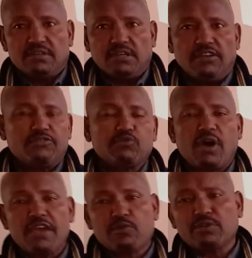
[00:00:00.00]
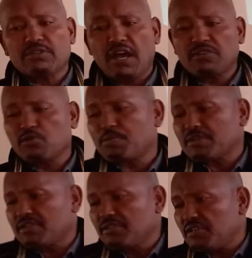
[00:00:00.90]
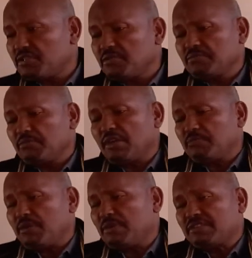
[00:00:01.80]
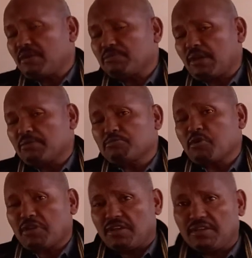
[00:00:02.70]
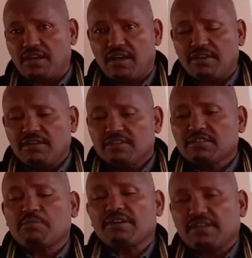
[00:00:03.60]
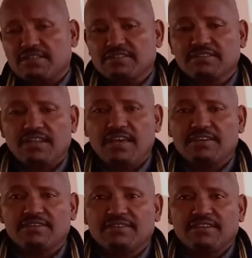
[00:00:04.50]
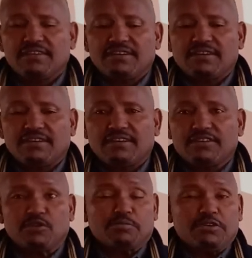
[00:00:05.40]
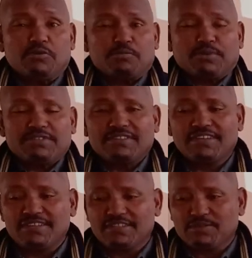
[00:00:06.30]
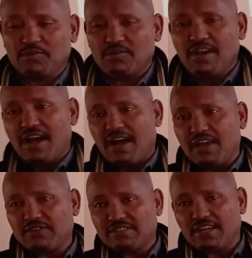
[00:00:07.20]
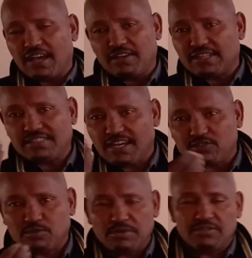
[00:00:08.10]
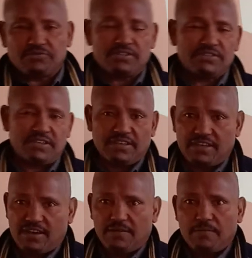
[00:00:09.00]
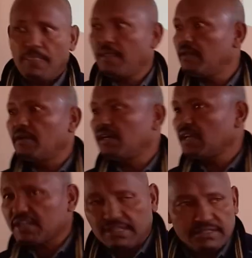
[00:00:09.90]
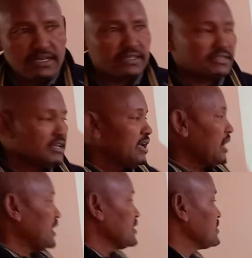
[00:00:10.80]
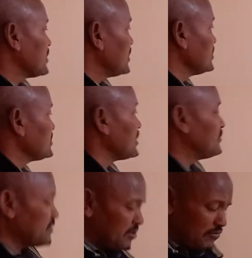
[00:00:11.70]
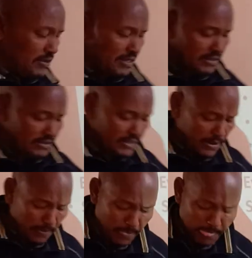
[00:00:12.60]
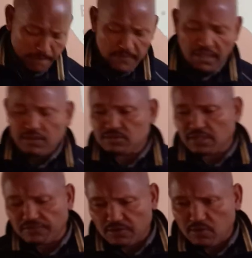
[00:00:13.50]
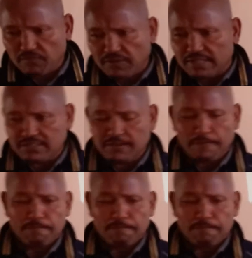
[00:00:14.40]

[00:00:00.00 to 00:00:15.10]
if no eye contact, your presentation may be sometimes boring. Yeah, someone doesn't like your presentation, so eye contact should be the first thing. Yeah, and eye contact, and the second, self-confidence. Yeah, self-confidence